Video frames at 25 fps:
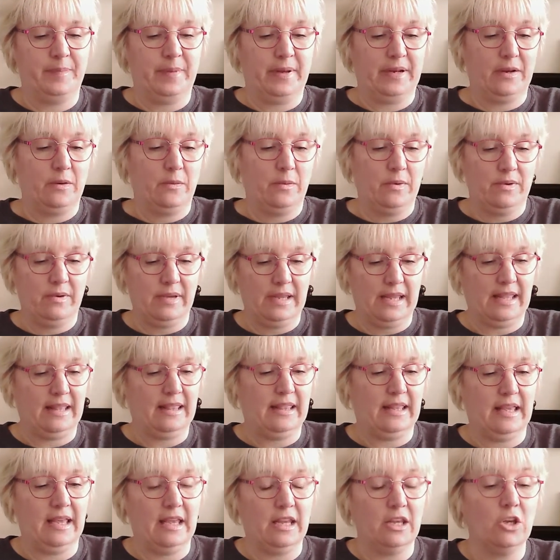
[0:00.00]
but I will
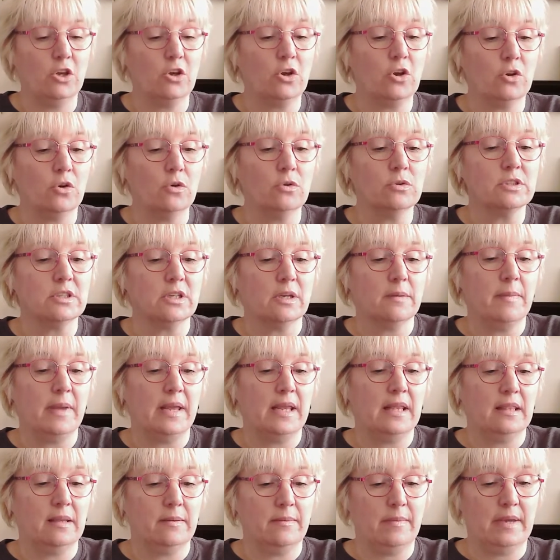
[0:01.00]
get there. You can also
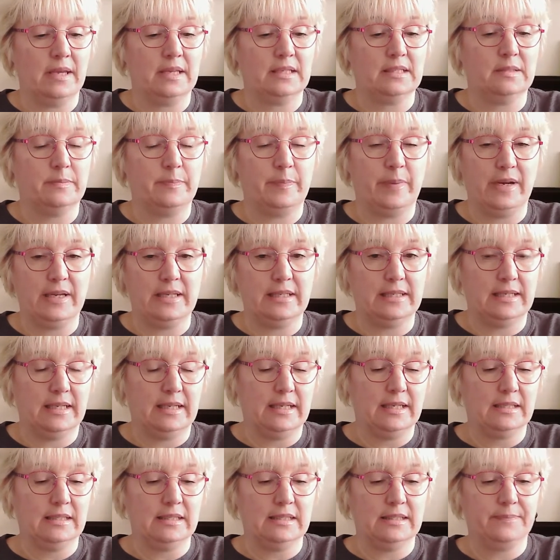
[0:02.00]
make them as
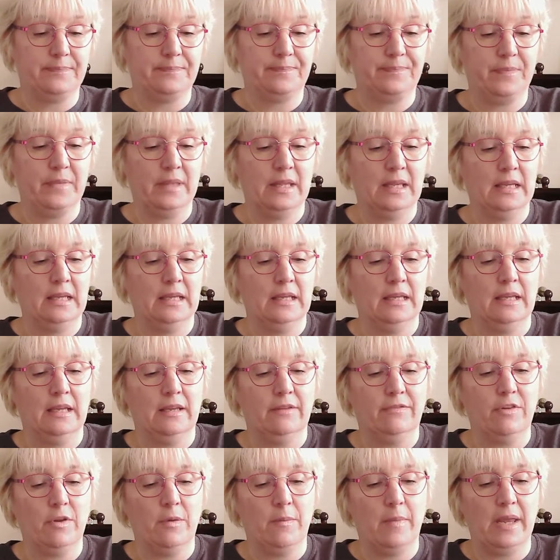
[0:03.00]
bracelets.
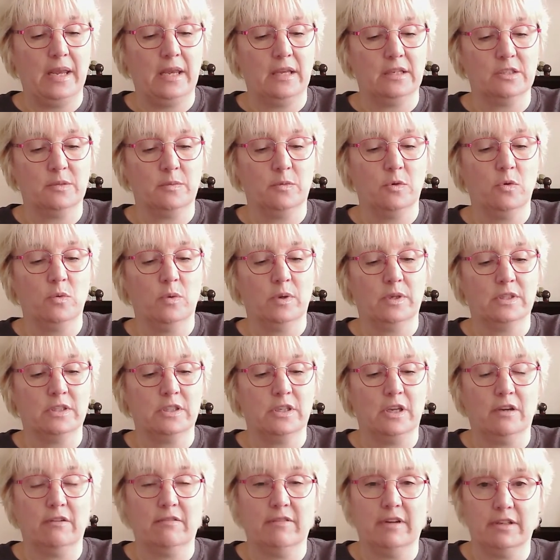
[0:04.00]
If you make a small one
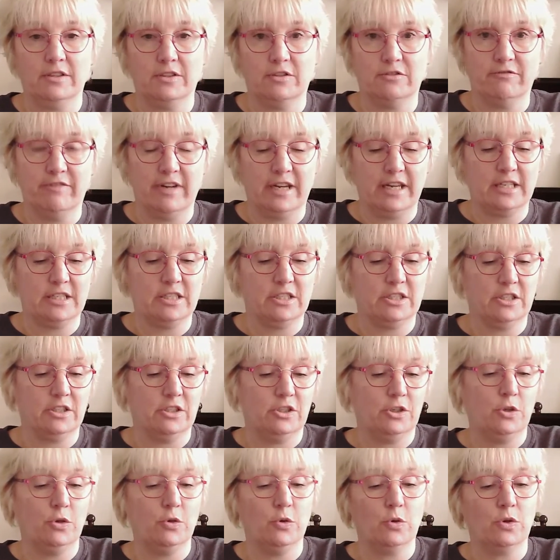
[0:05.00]
to go around your wrist,
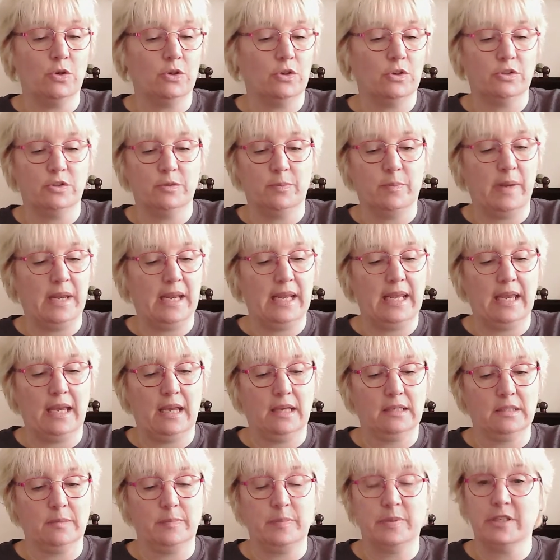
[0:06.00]
and you could make it
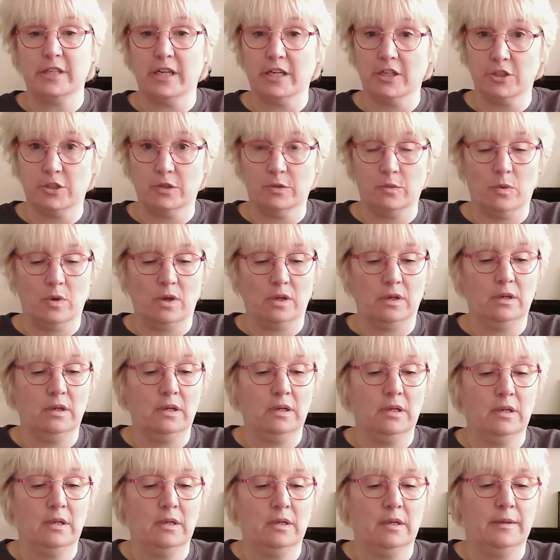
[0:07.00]
as a protection one,
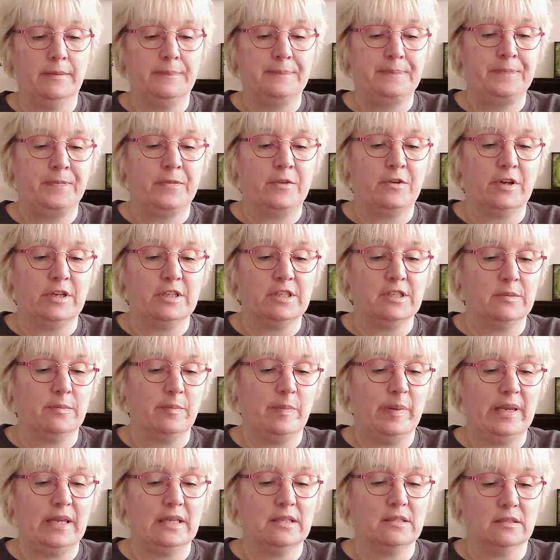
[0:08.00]
thread
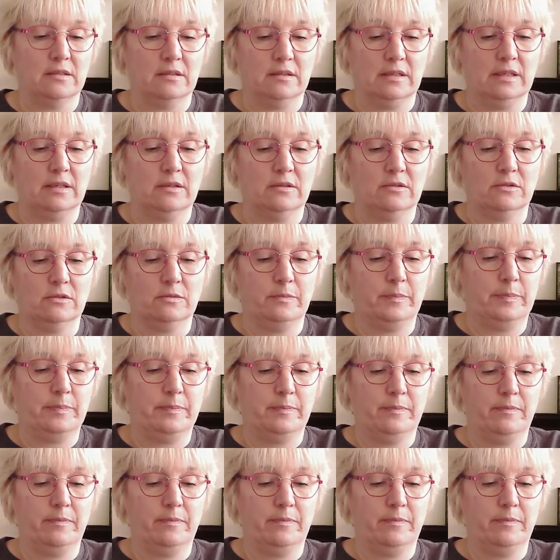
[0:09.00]
some beads on it or